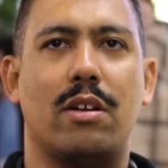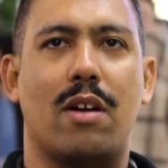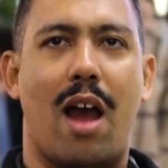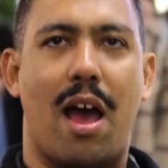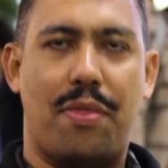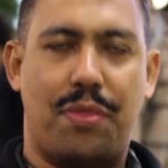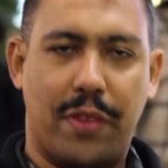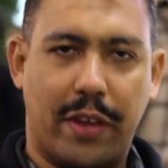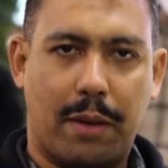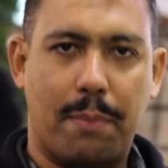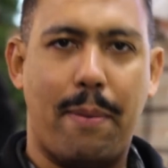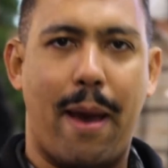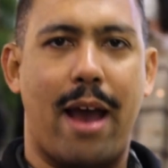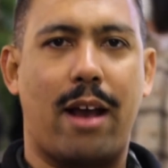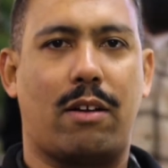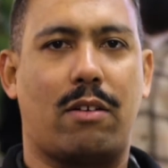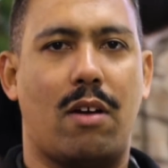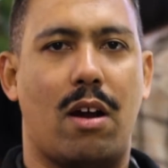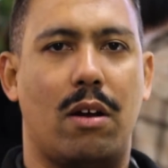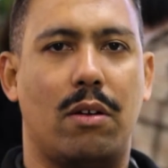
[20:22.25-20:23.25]
your ethnic
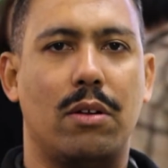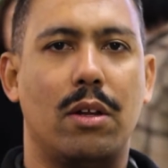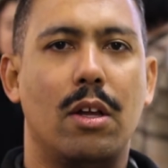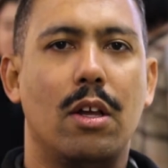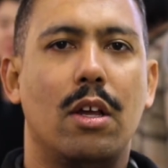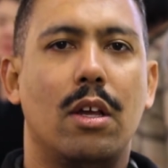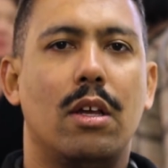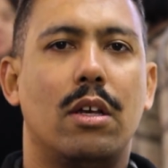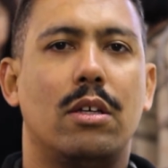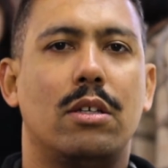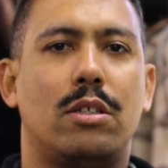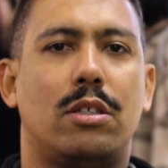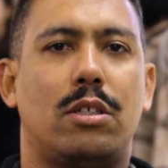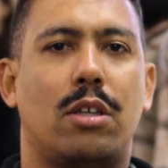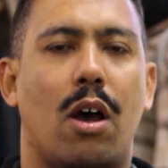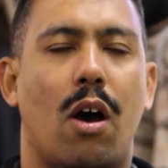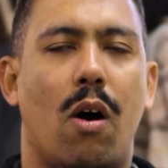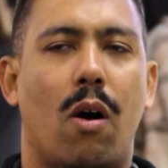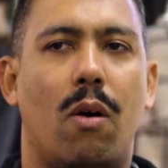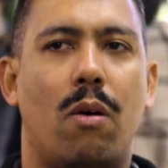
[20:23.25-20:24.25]
background.
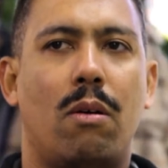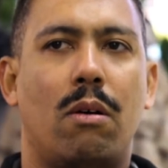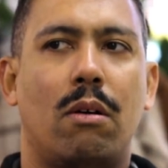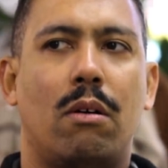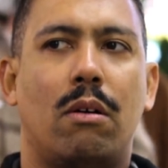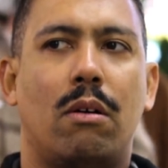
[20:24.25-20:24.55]
So